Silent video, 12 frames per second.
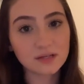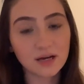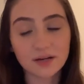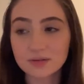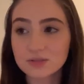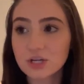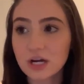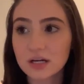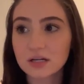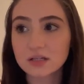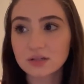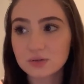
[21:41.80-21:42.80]
don't
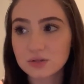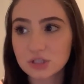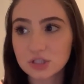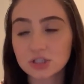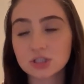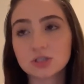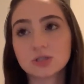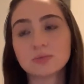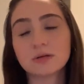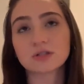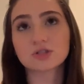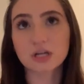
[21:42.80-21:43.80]
check YouTube,
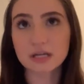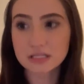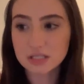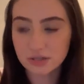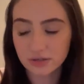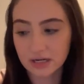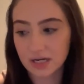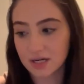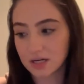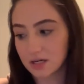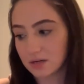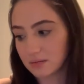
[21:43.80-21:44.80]
I don't check
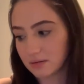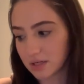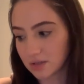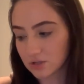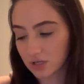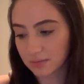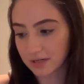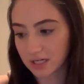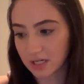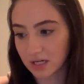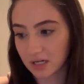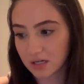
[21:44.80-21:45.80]
Instagram, I don't check
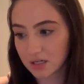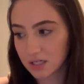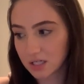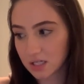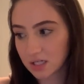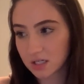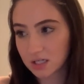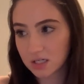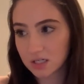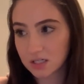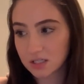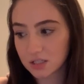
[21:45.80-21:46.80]
my
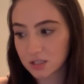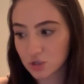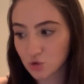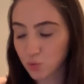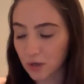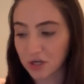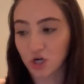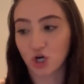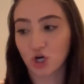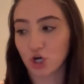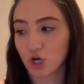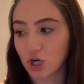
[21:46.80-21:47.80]

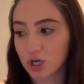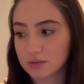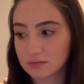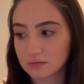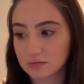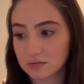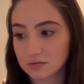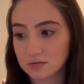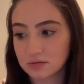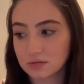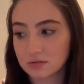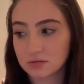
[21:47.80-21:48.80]
Twitter,
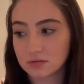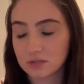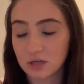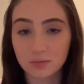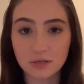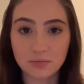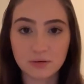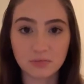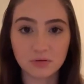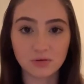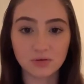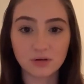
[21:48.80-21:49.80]
how many
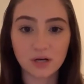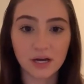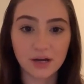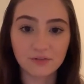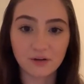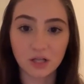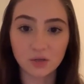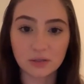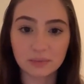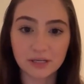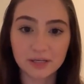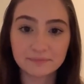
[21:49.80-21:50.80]
people I have
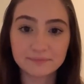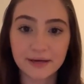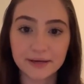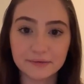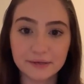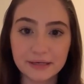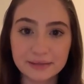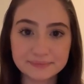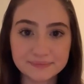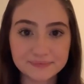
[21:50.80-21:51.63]
following me, I don't know.